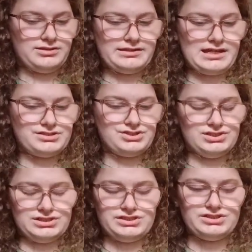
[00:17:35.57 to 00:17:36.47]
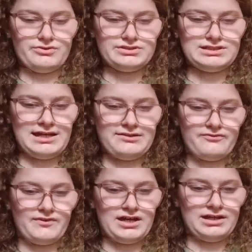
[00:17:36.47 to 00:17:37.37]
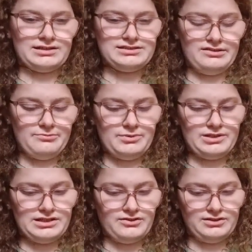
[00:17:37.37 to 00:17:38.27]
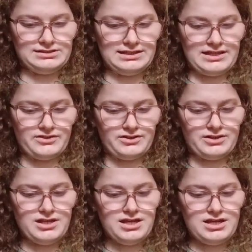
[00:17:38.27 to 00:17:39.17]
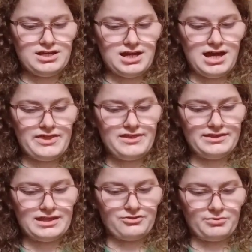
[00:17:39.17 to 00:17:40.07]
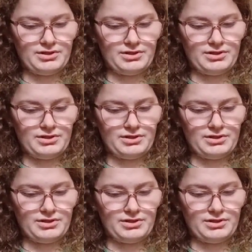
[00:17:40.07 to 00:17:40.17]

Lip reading: that's just so satisfying to put it all together. I think that's